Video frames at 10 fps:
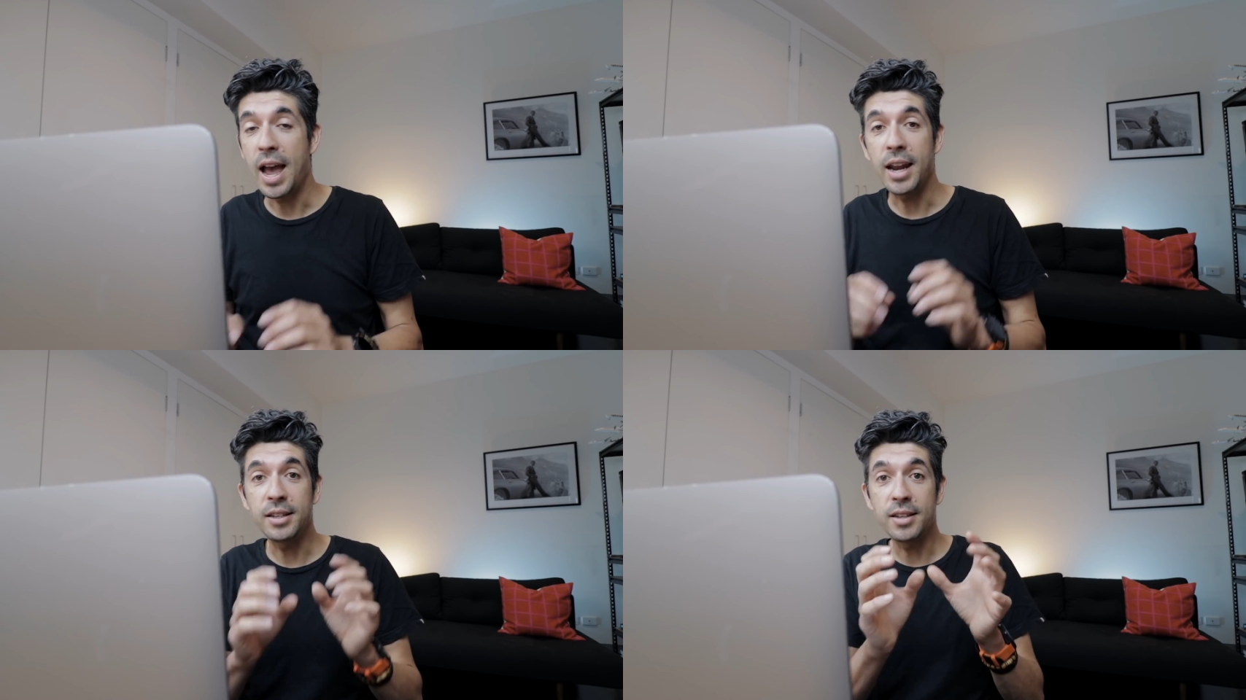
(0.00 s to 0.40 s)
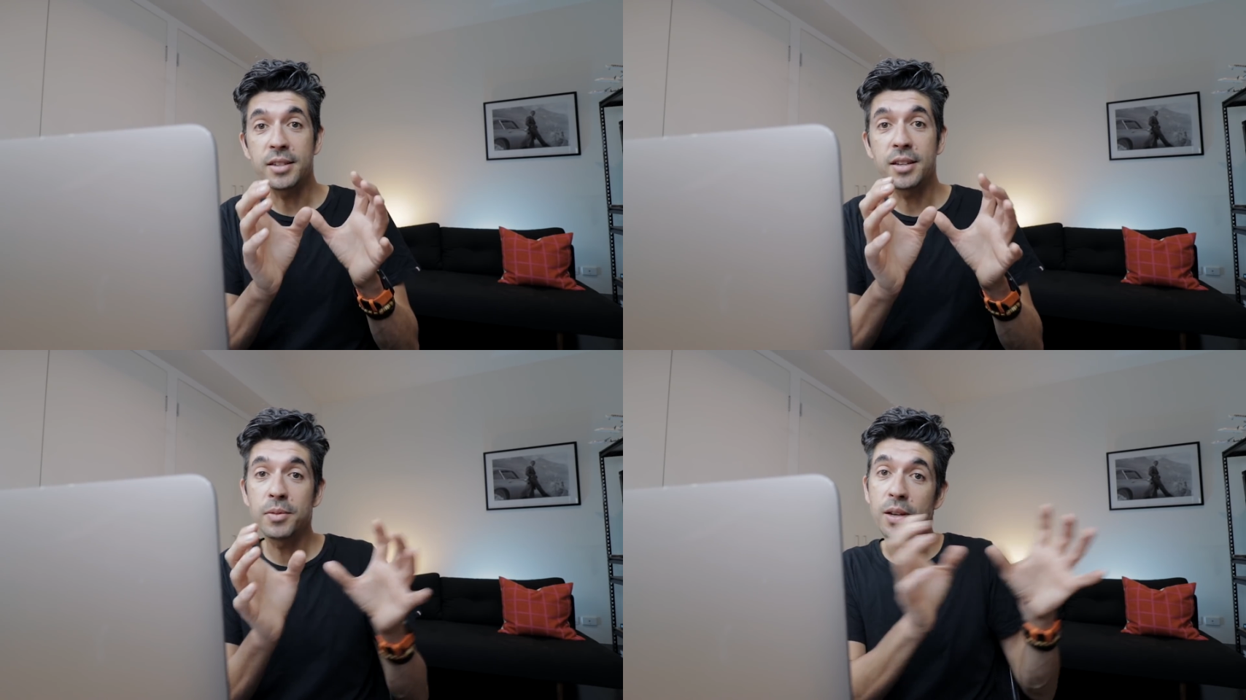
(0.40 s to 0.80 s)
And it
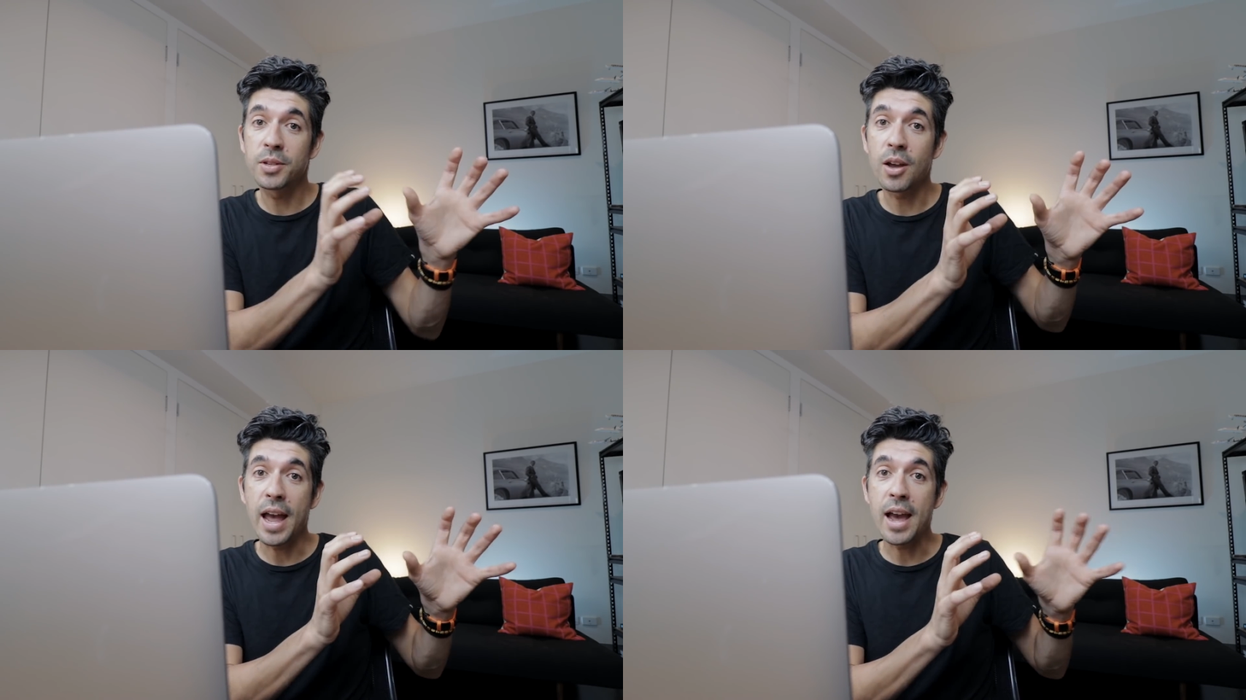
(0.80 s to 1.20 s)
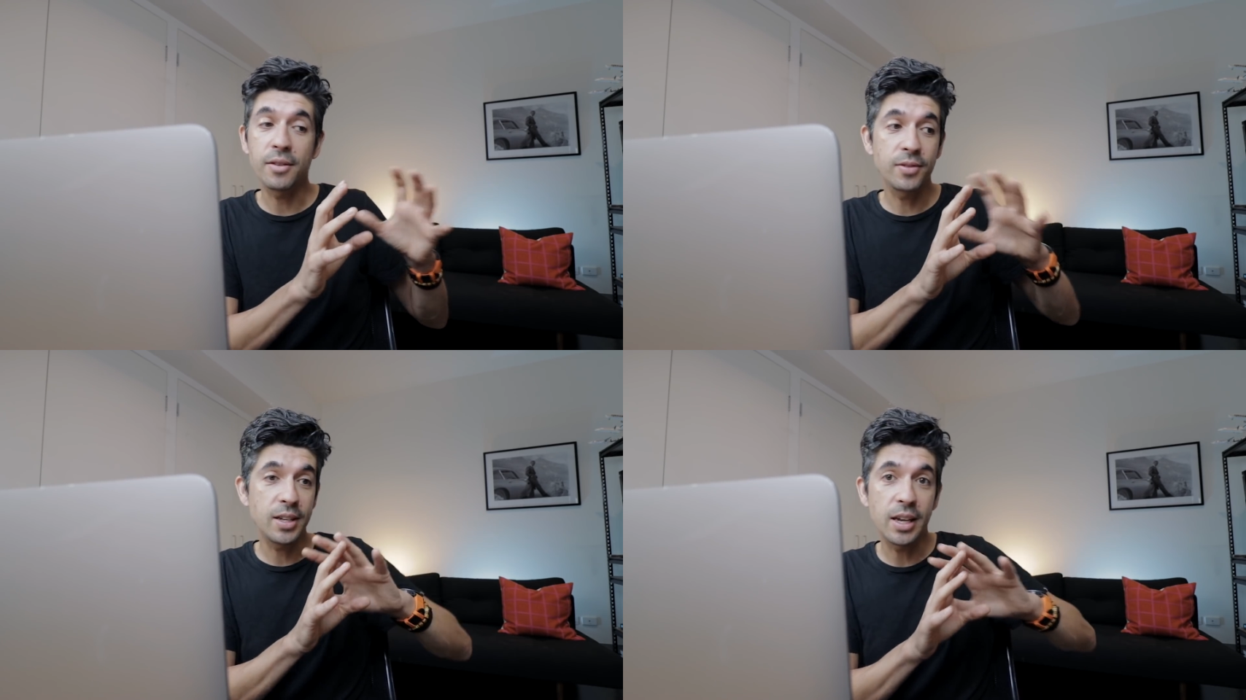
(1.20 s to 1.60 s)
does sometimes go out
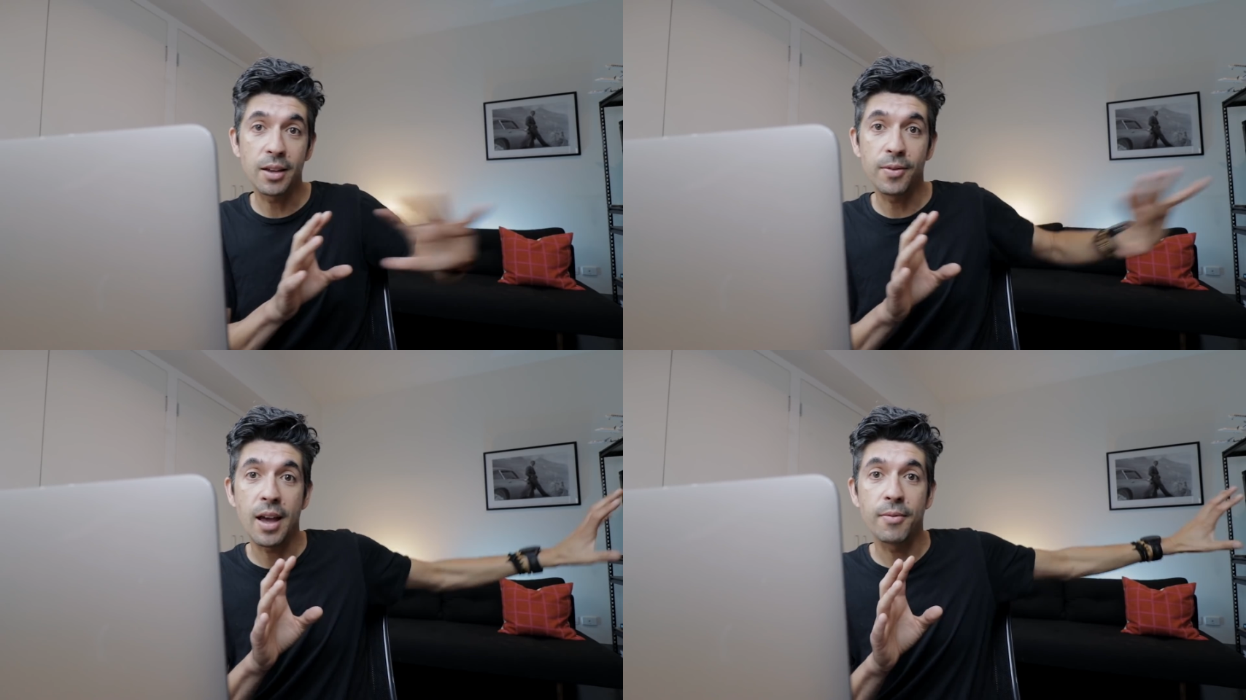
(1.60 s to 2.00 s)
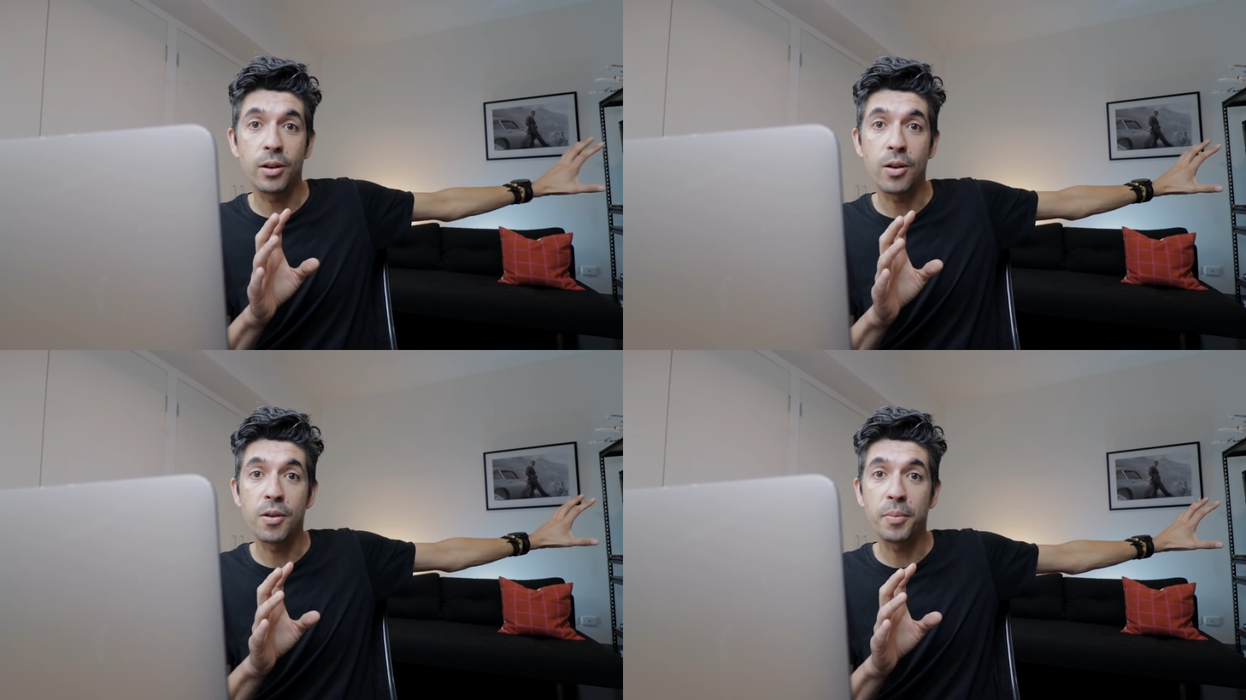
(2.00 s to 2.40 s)
of sync if you have
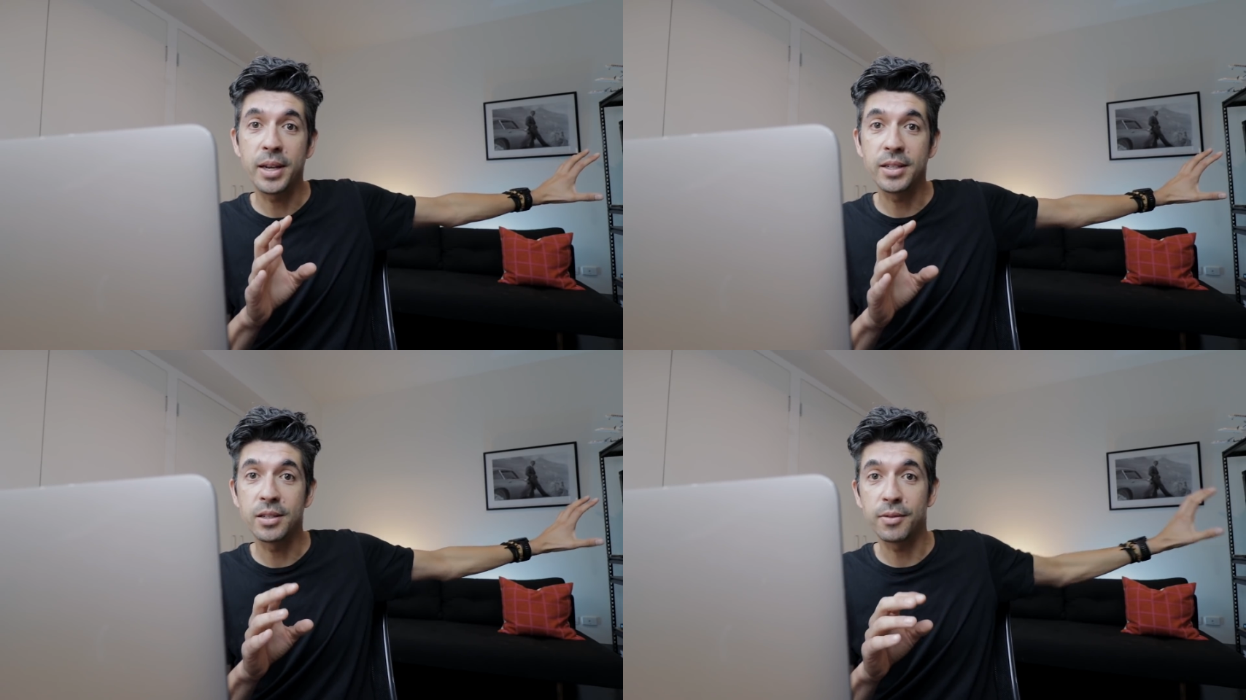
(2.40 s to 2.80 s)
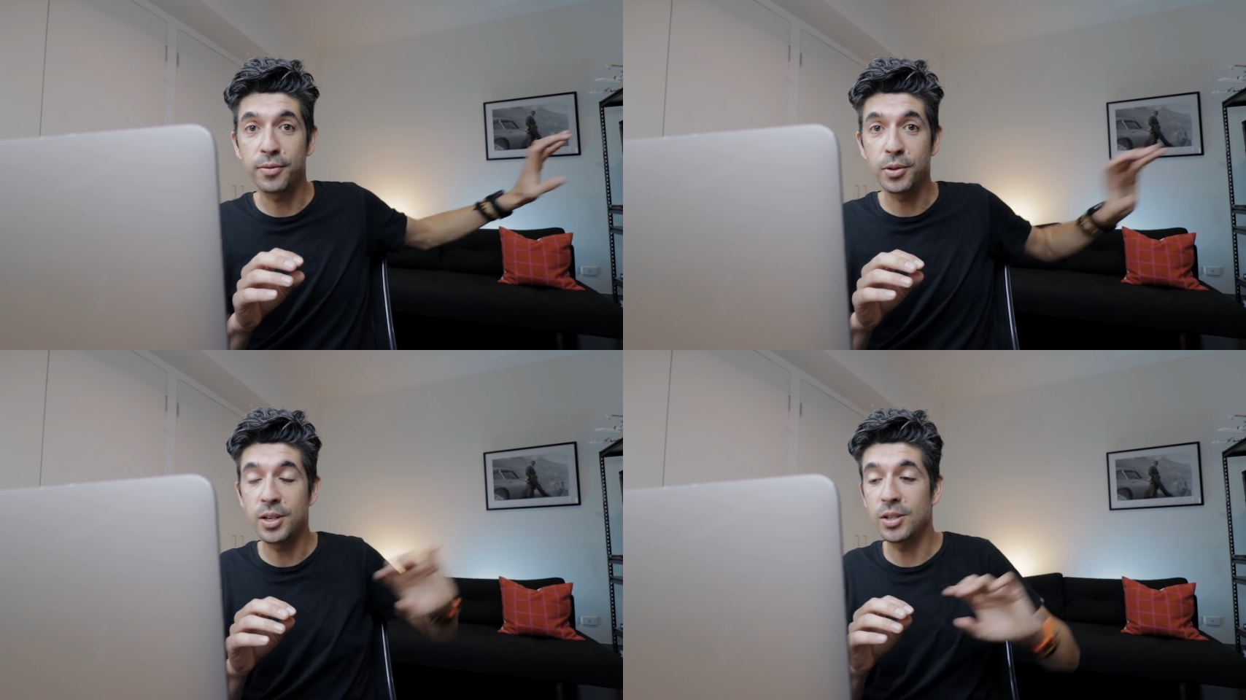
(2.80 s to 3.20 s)
long pieces of
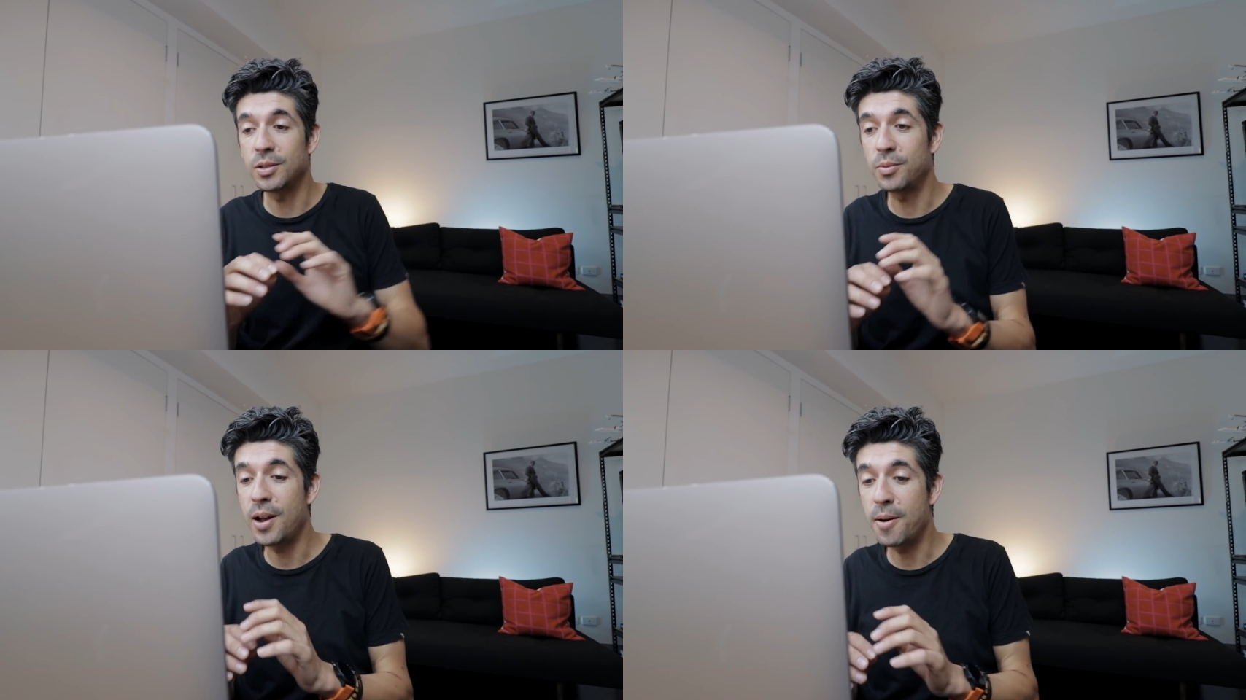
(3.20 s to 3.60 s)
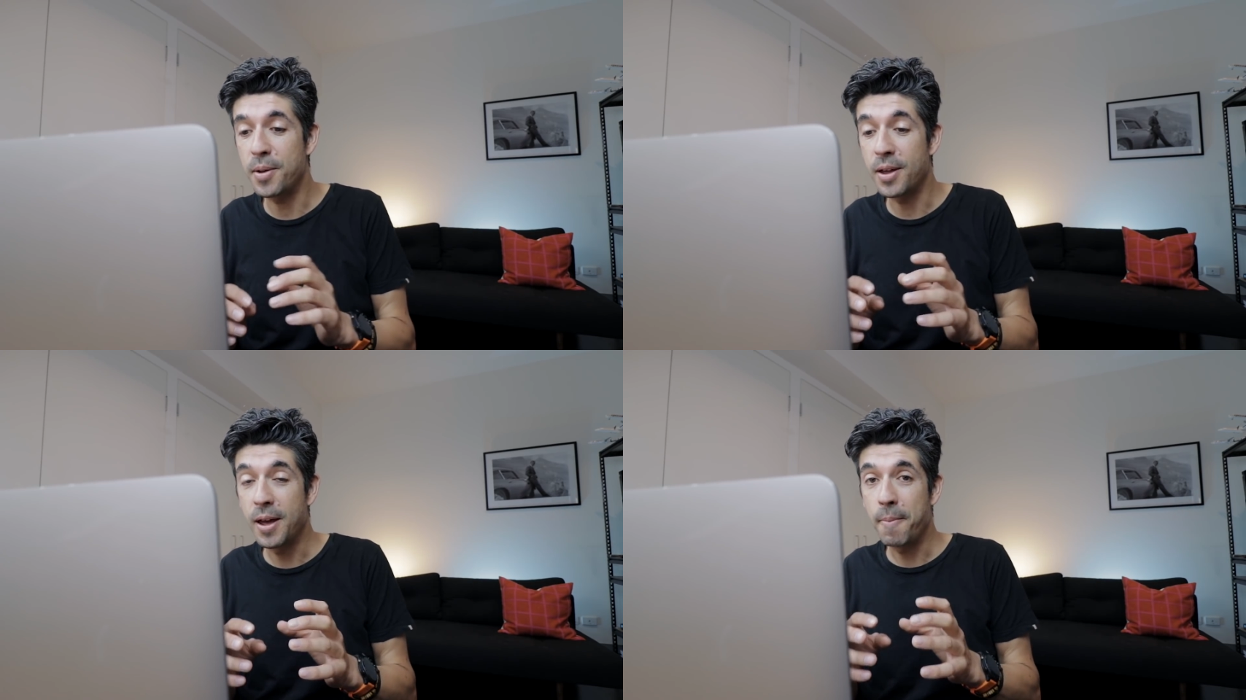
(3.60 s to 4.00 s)
footage as well. But